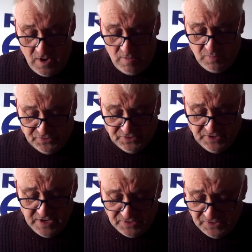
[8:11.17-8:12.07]
But the
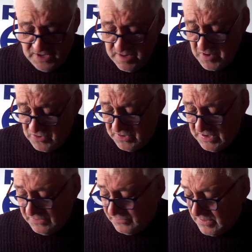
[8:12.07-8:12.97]
thing about it
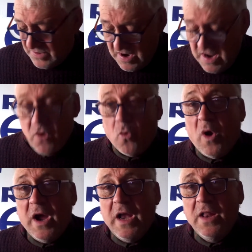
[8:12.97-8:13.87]
is that
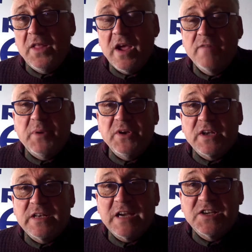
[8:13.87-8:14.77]
while they have been
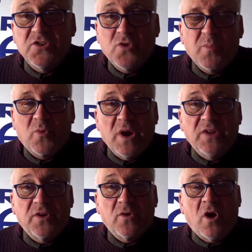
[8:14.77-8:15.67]
neglecting to upgrade
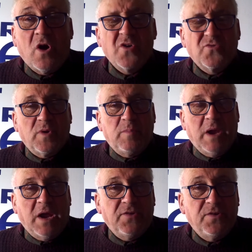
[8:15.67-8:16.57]
their ordinary
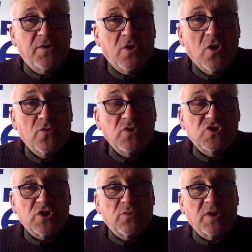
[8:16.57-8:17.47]

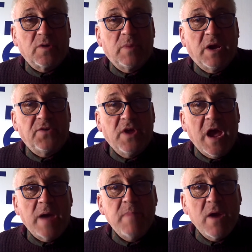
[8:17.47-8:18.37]
generating plant,
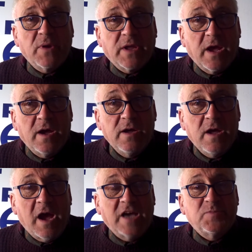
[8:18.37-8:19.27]
America
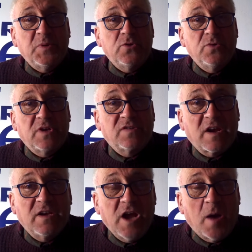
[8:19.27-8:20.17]
has been doing
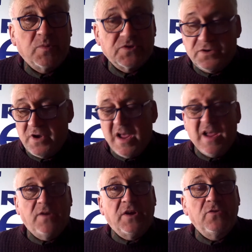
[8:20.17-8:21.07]
exactly opposite.
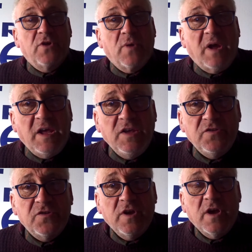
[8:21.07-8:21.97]
Now, there
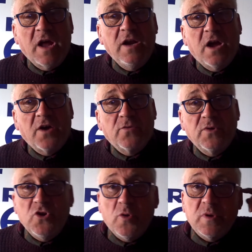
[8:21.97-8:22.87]
is a lot of
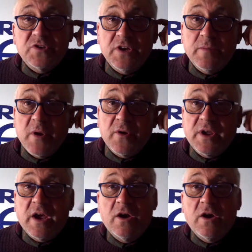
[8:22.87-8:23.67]
renewables in America.